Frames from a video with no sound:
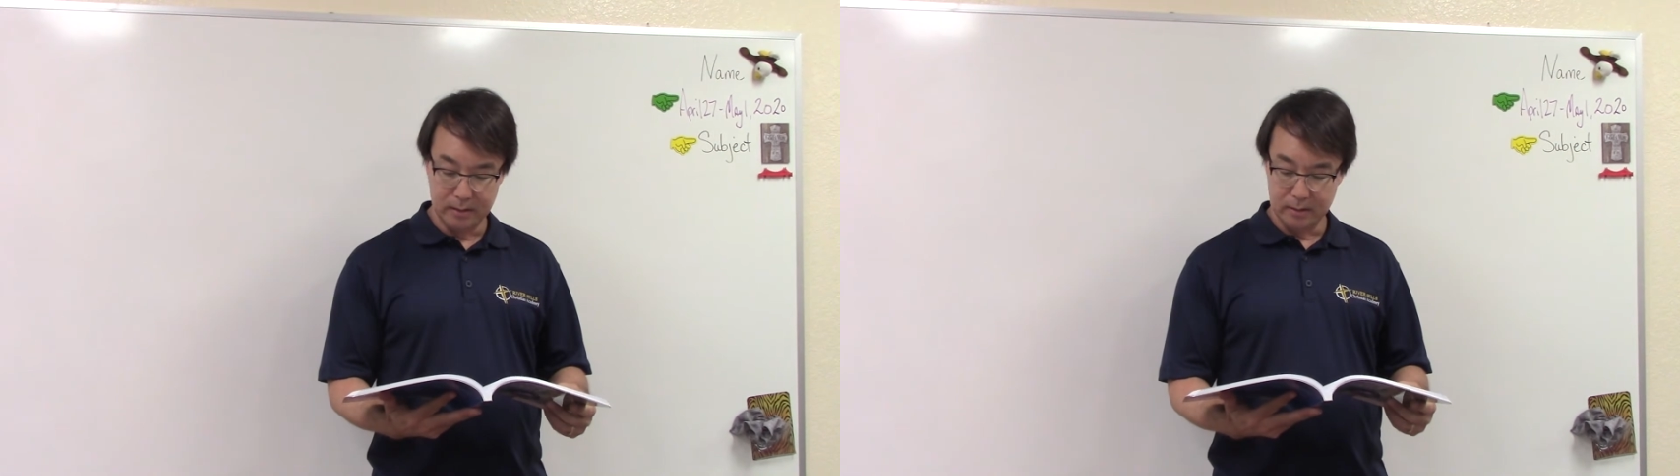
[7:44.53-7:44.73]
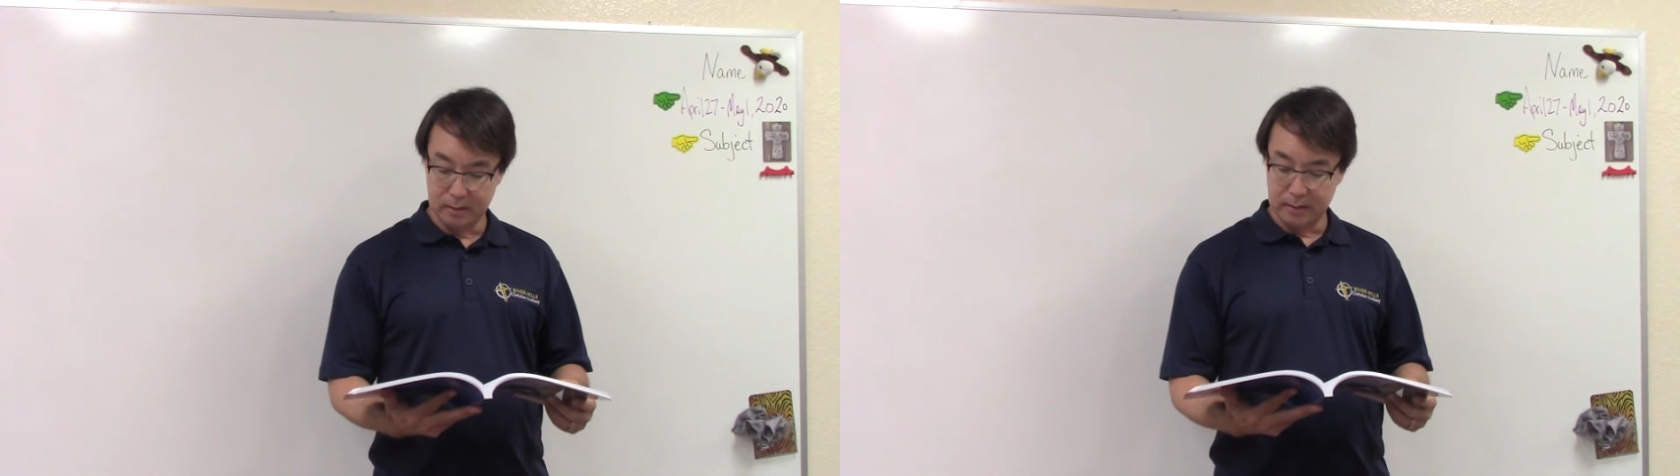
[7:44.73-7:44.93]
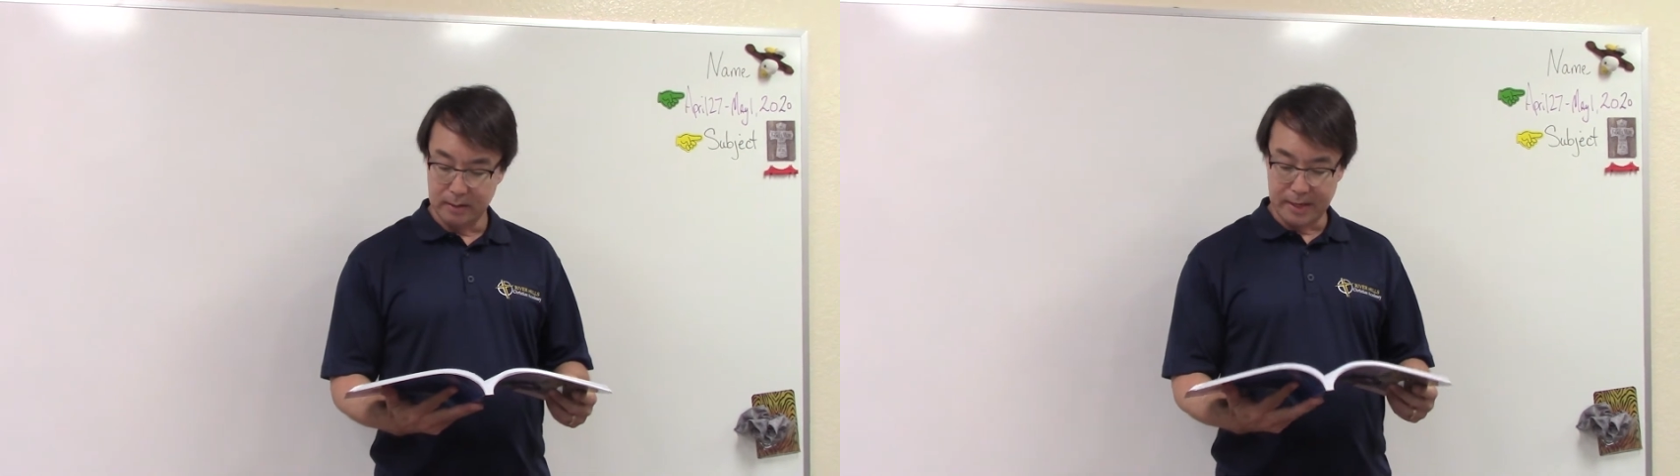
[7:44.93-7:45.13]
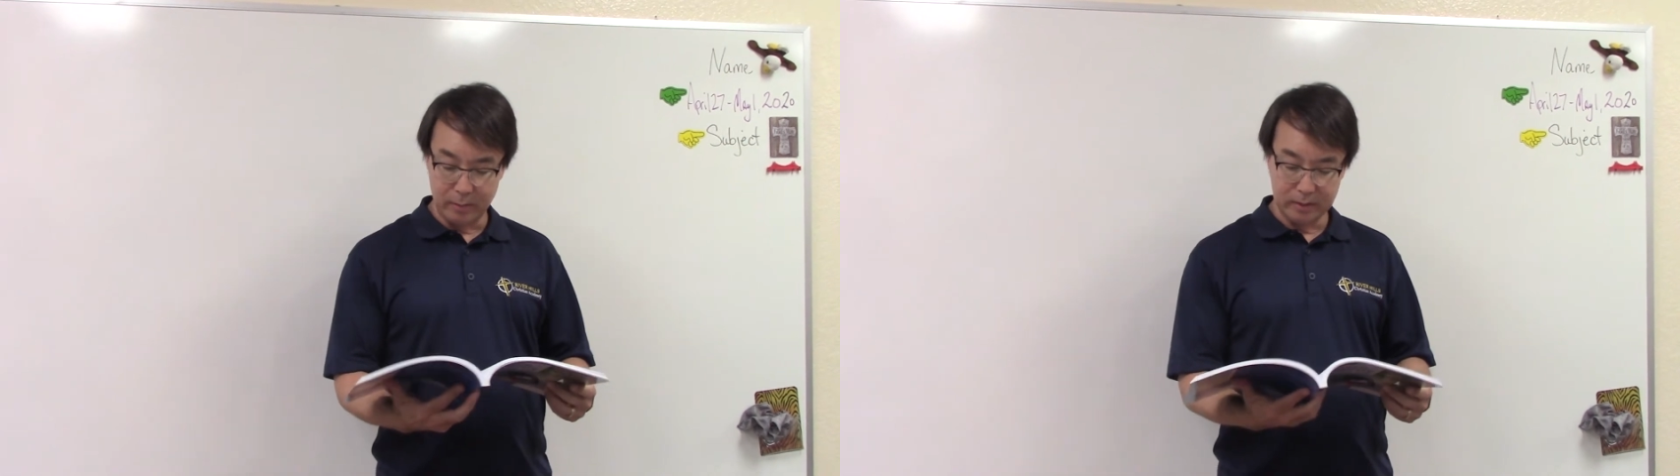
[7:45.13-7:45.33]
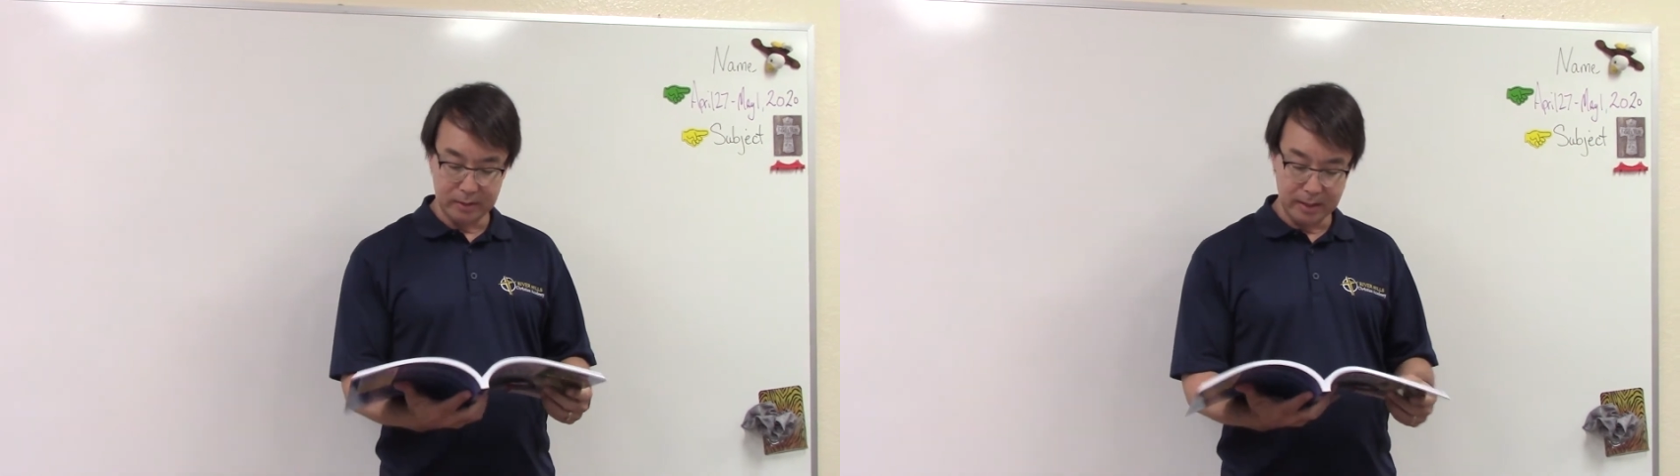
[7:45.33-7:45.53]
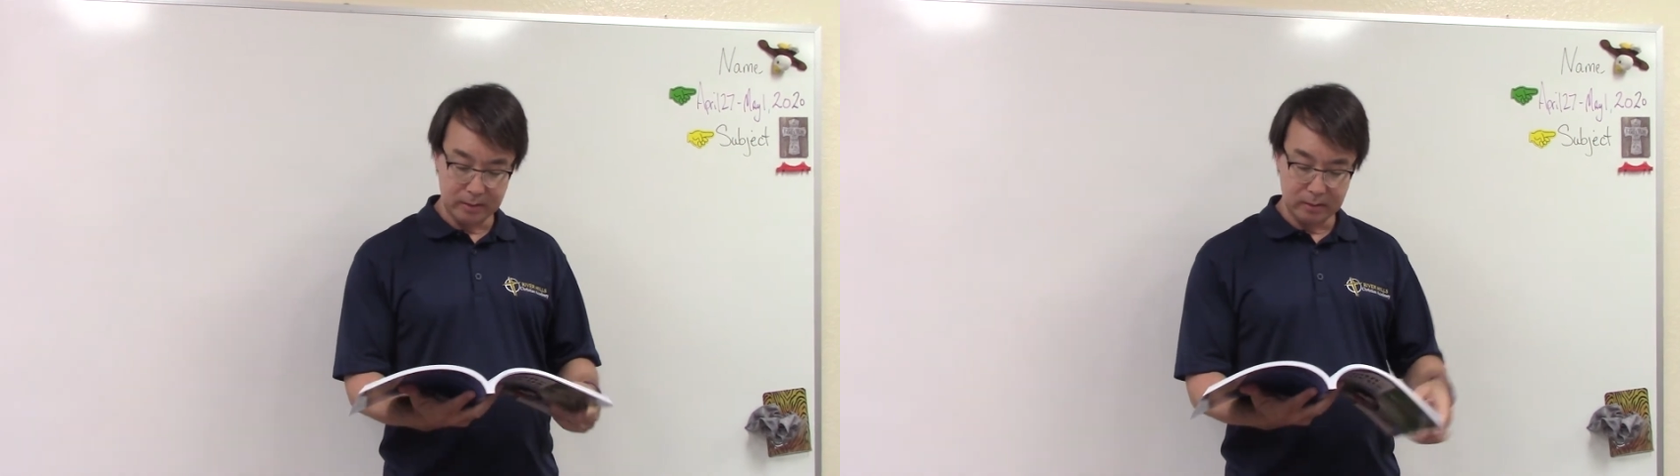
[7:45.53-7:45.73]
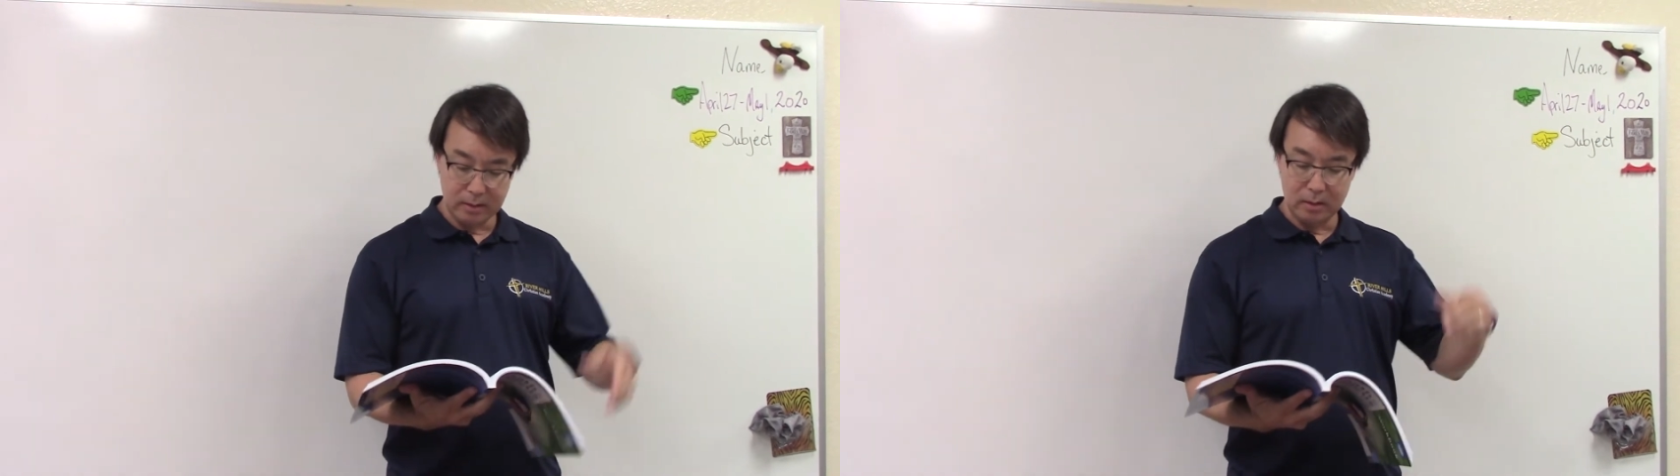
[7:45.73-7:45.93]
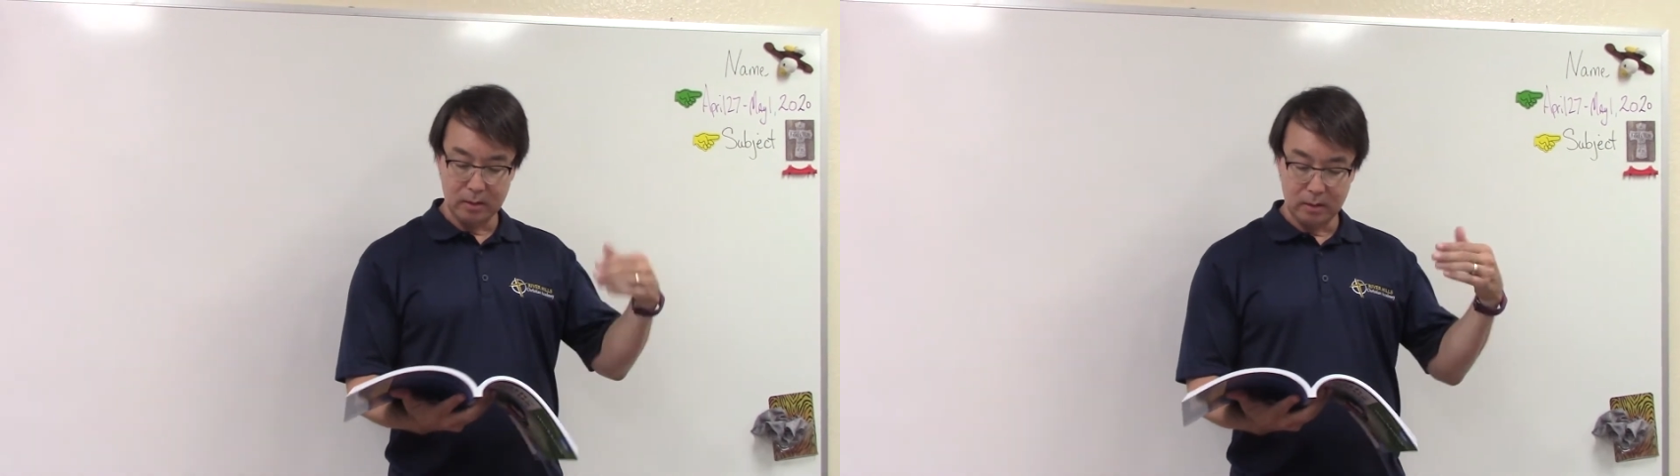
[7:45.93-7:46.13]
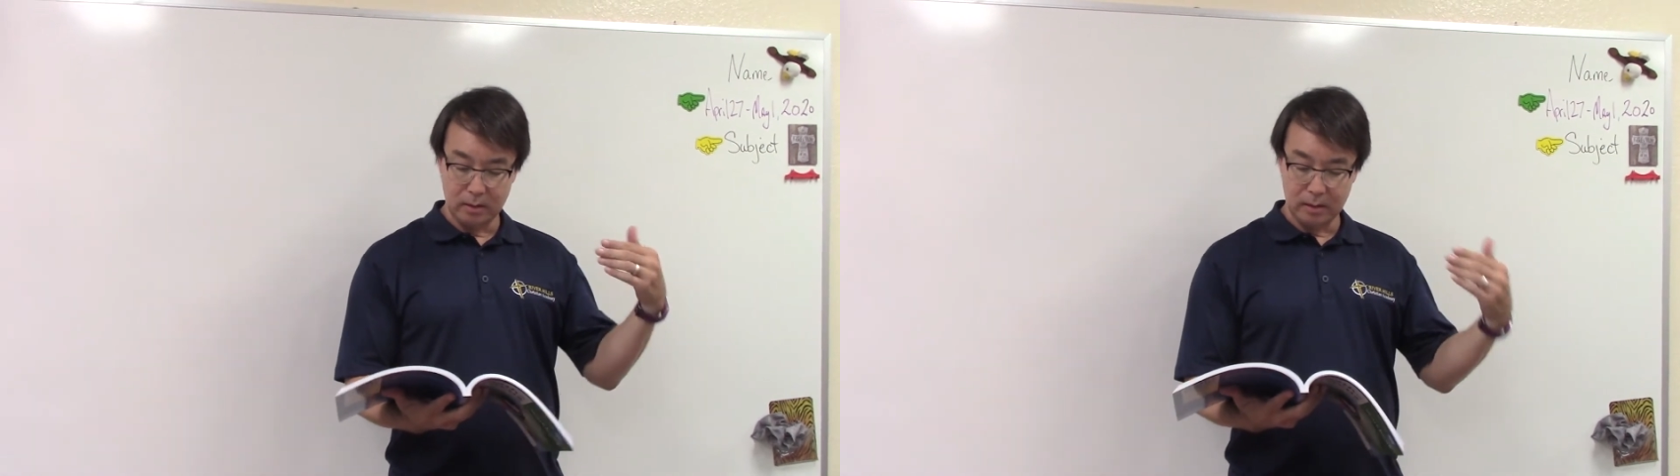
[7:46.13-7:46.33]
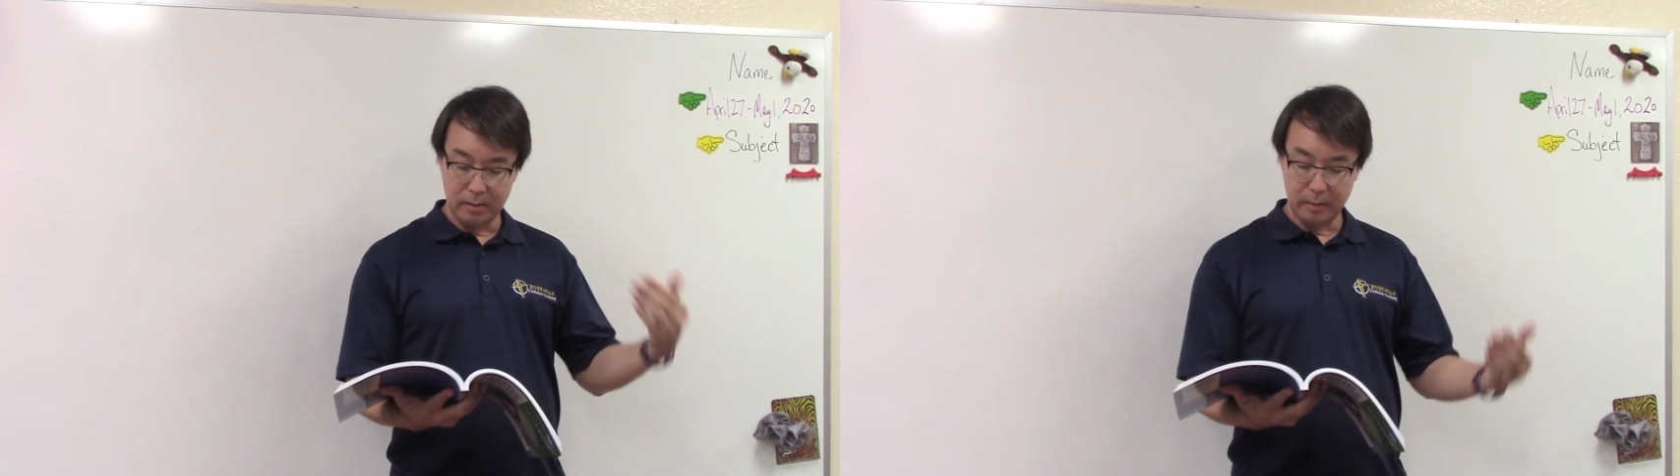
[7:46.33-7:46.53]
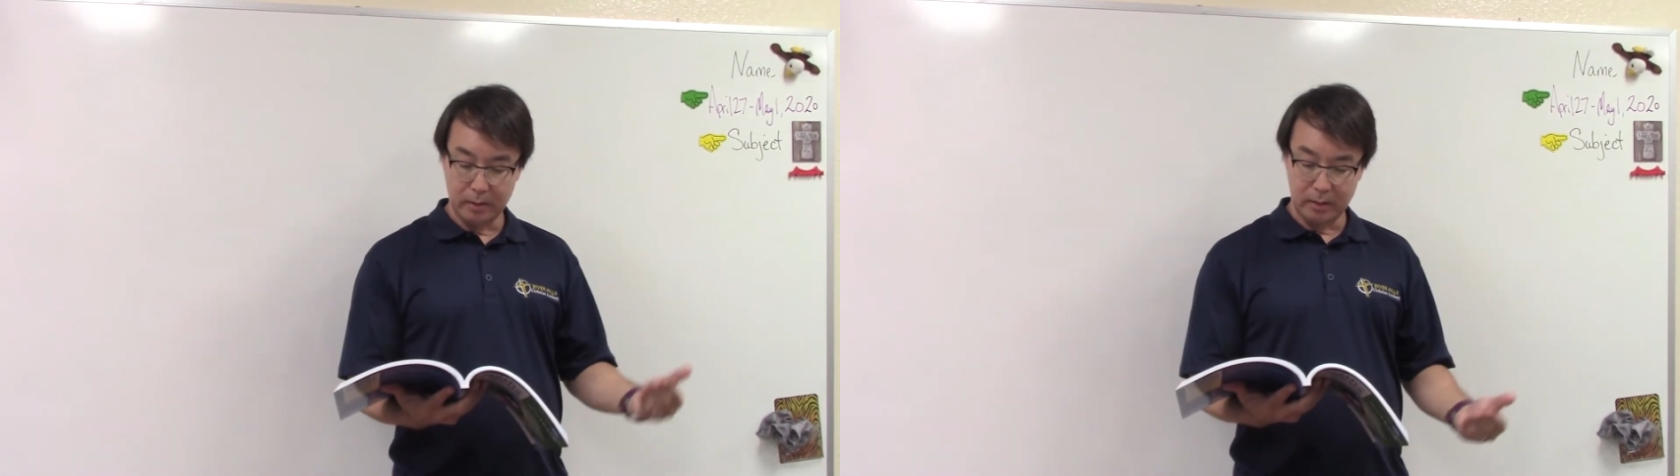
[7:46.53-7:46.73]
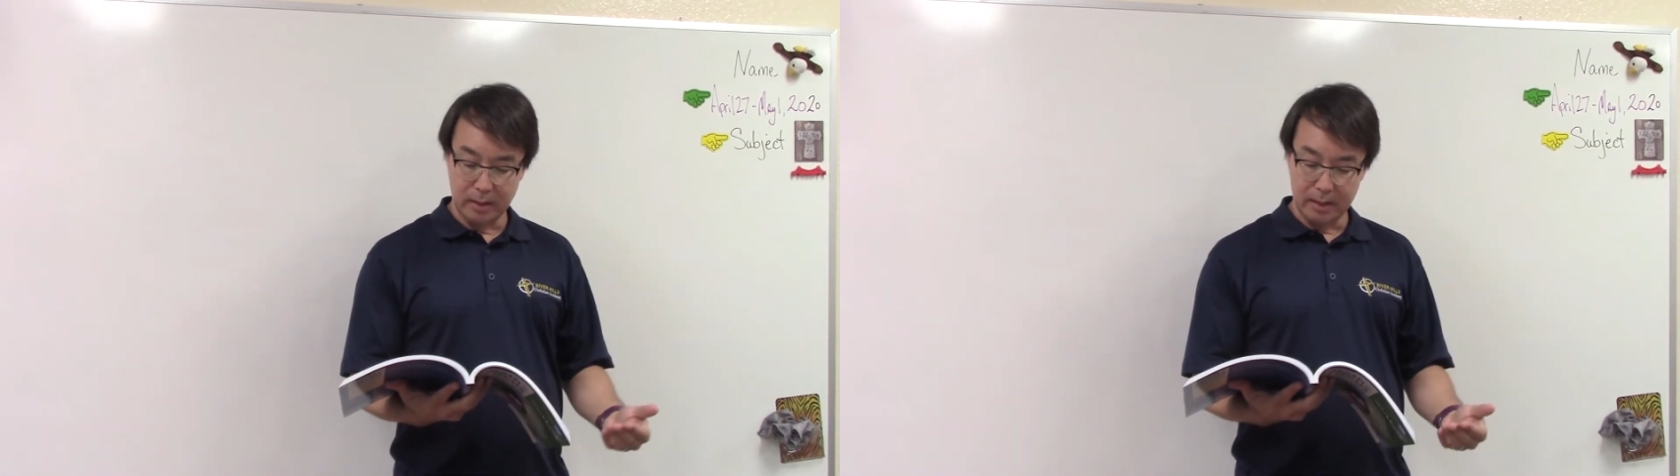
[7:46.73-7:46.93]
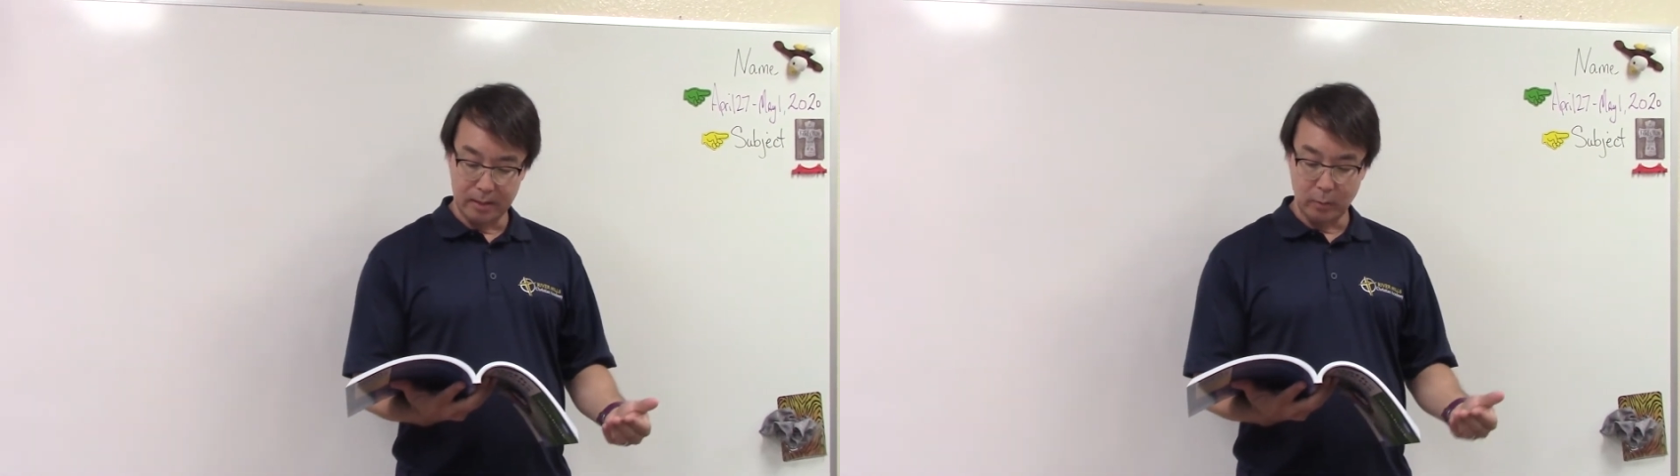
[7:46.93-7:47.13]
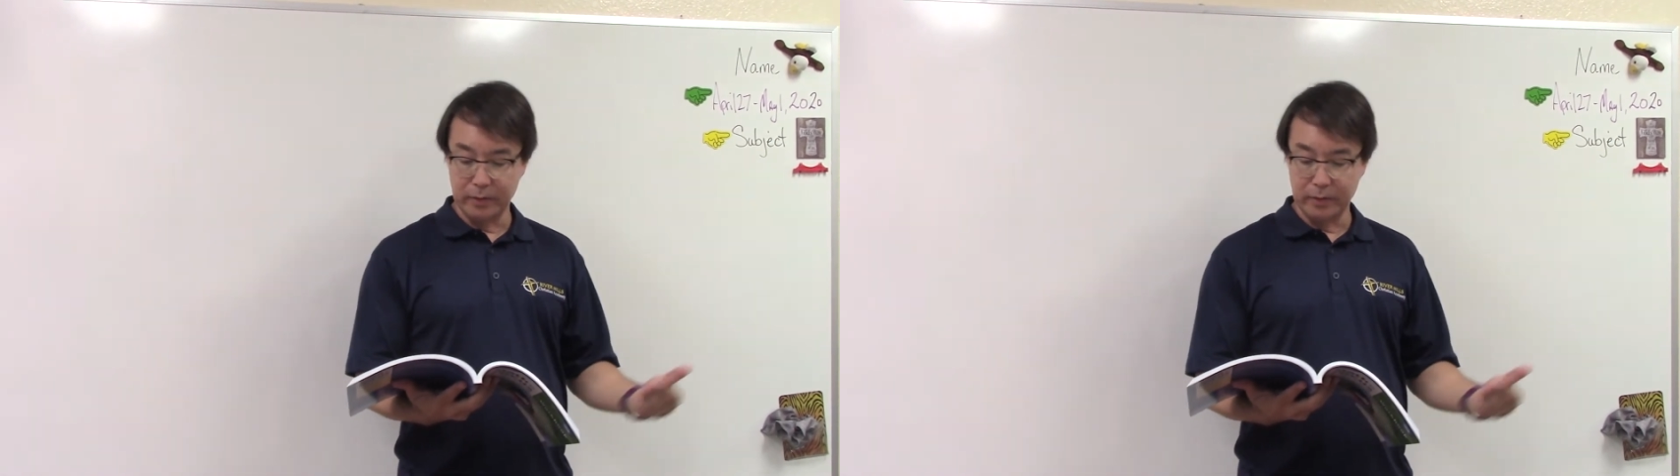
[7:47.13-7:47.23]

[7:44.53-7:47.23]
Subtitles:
See, that one says the